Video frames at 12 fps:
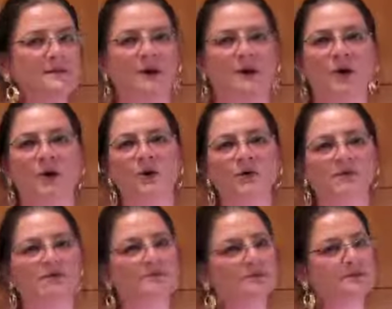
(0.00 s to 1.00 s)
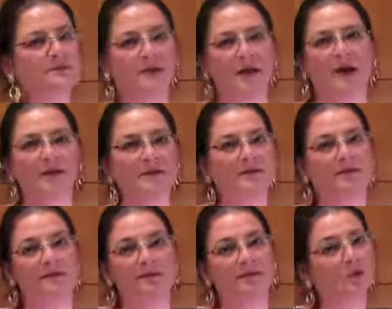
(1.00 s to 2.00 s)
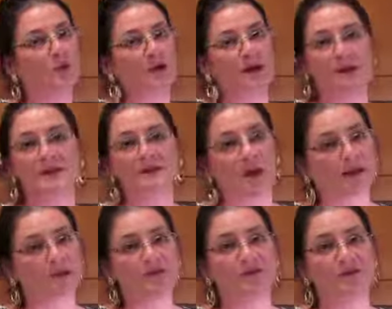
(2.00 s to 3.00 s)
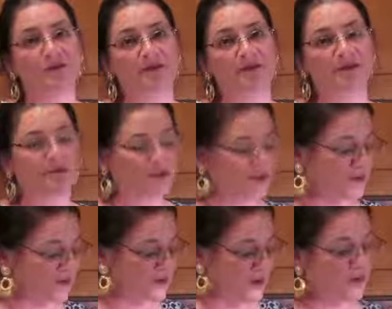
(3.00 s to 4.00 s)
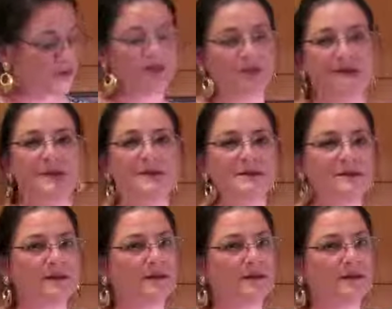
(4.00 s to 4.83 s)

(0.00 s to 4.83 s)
a whole lot more inexpensive. So go with this.